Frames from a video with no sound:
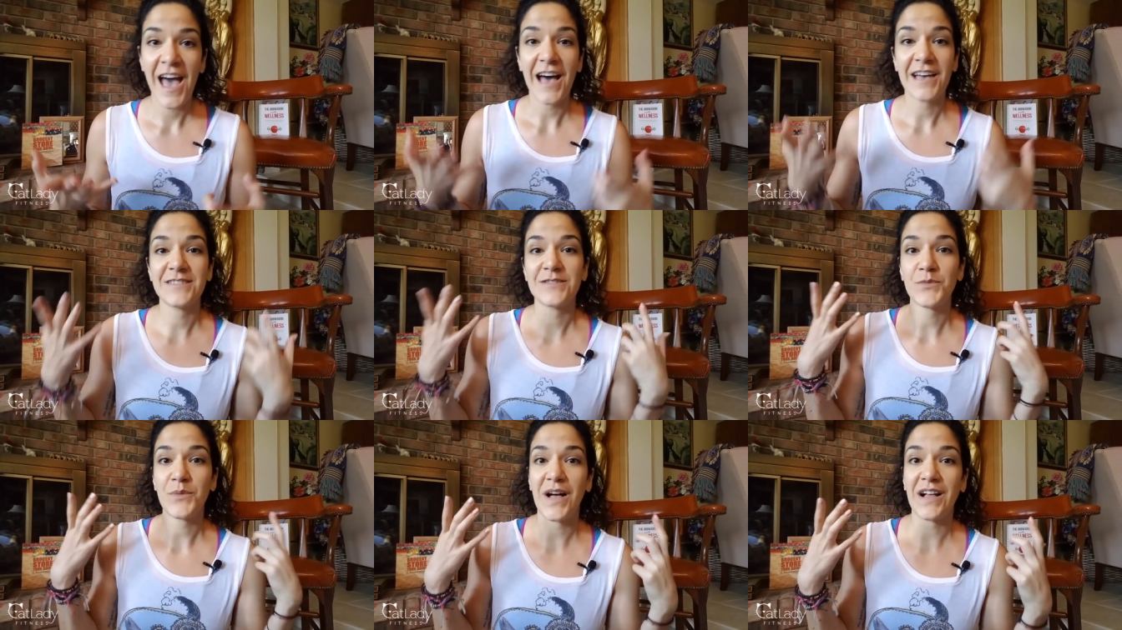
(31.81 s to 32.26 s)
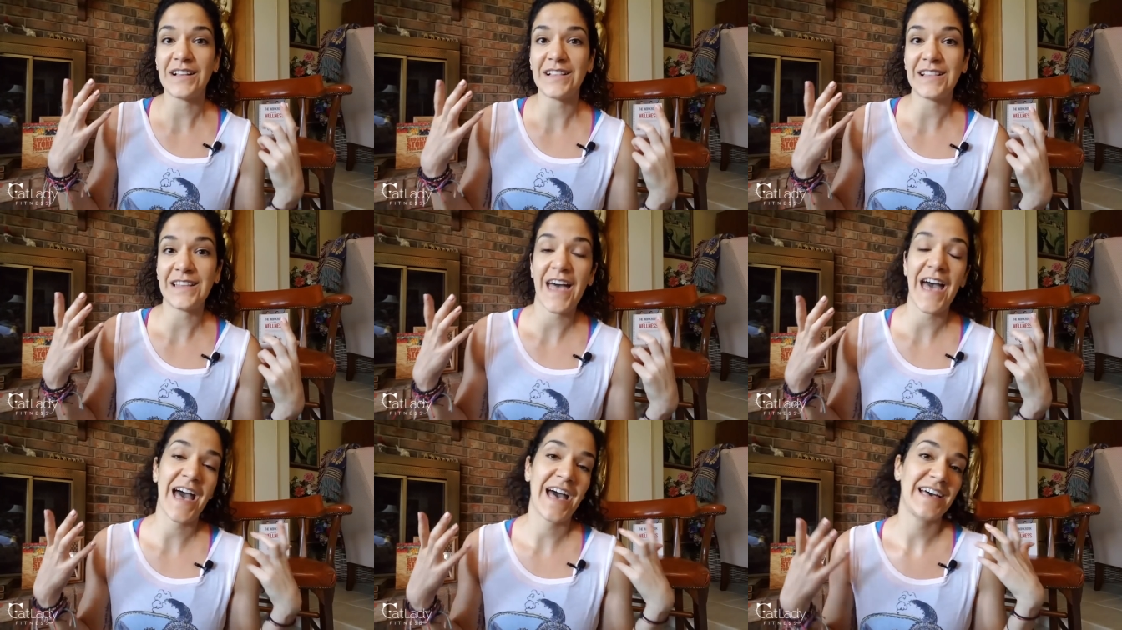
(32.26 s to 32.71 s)
as
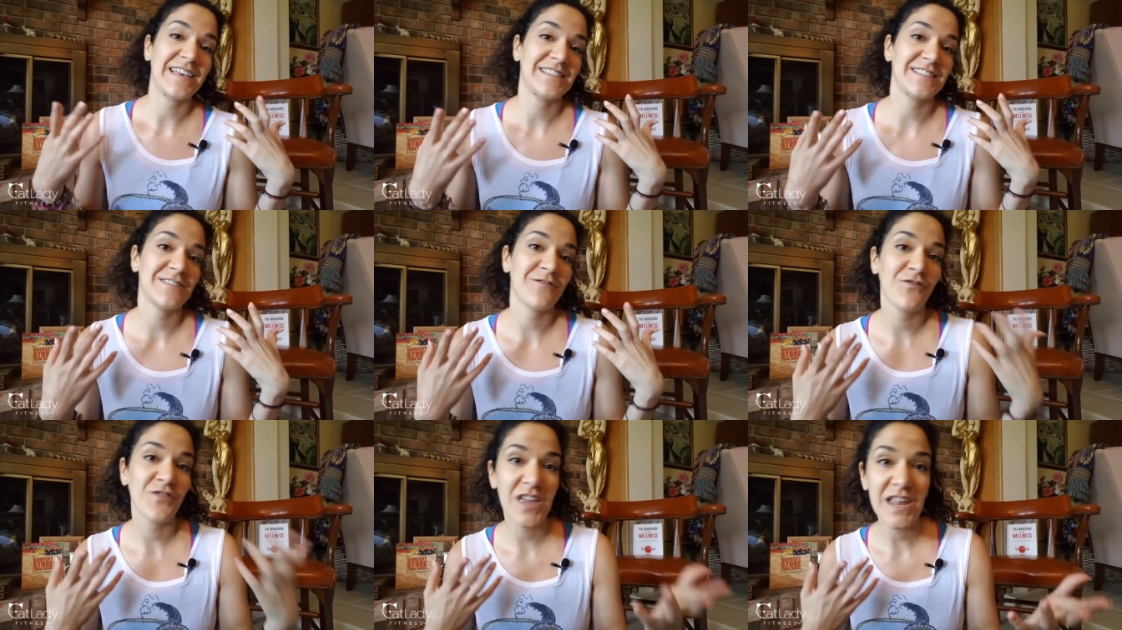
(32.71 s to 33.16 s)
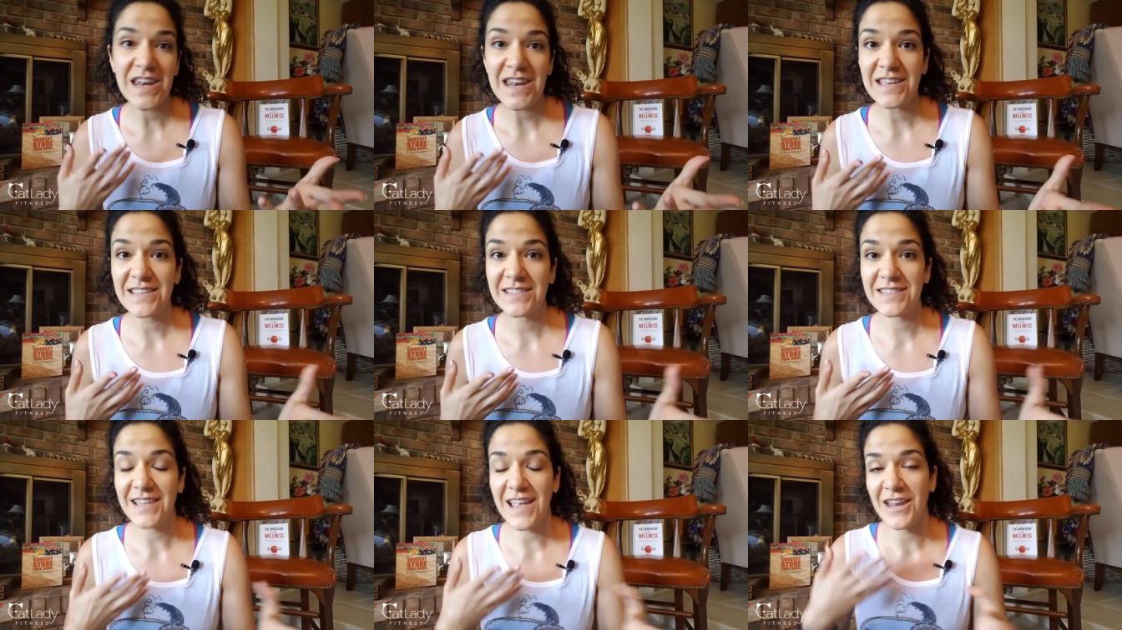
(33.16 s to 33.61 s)
well as
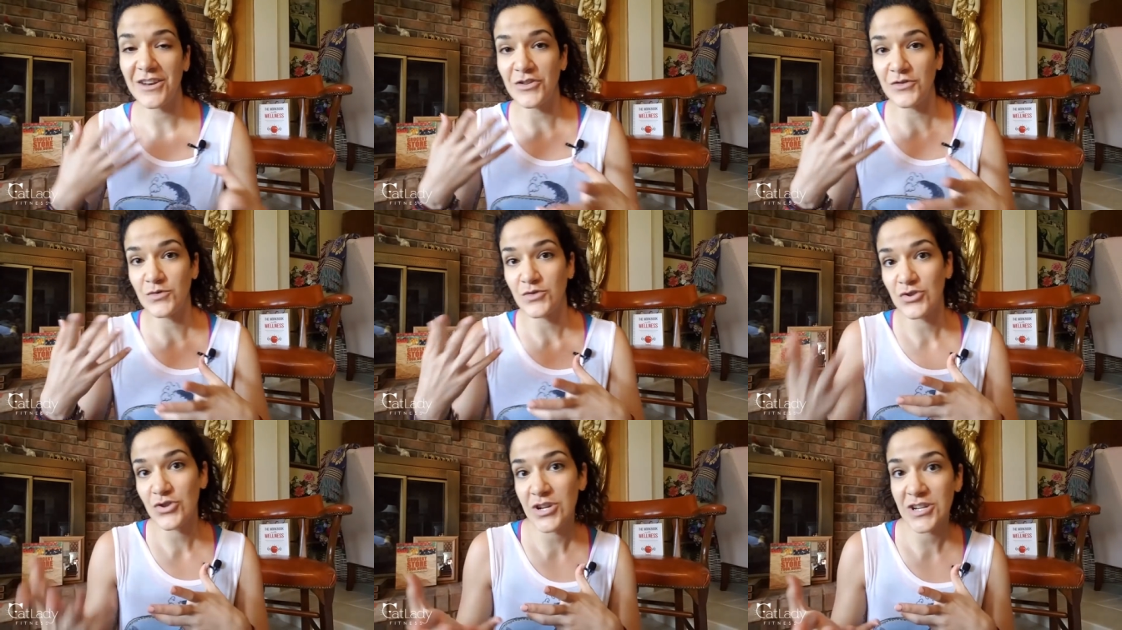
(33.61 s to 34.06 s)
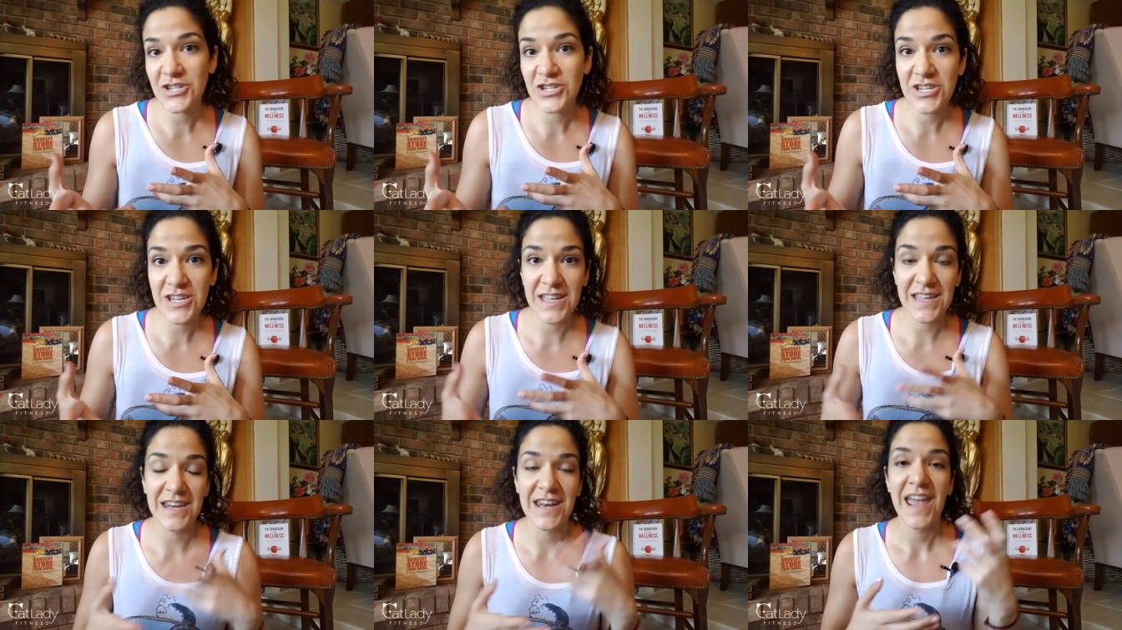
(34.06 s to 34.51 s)
fitness and
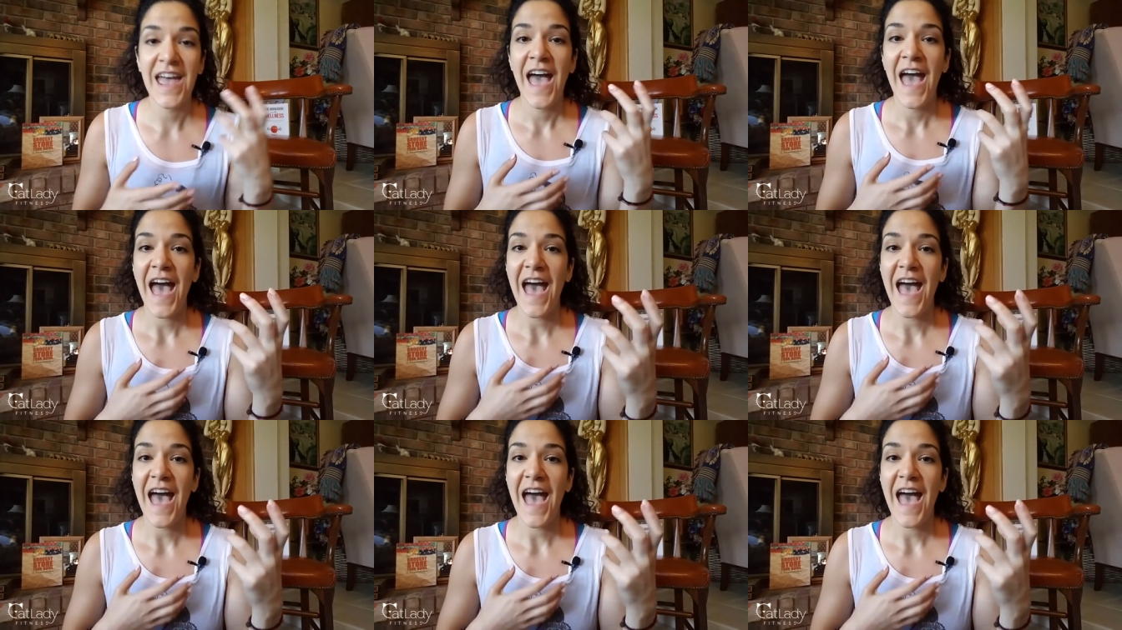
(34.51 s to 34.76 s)
nutrition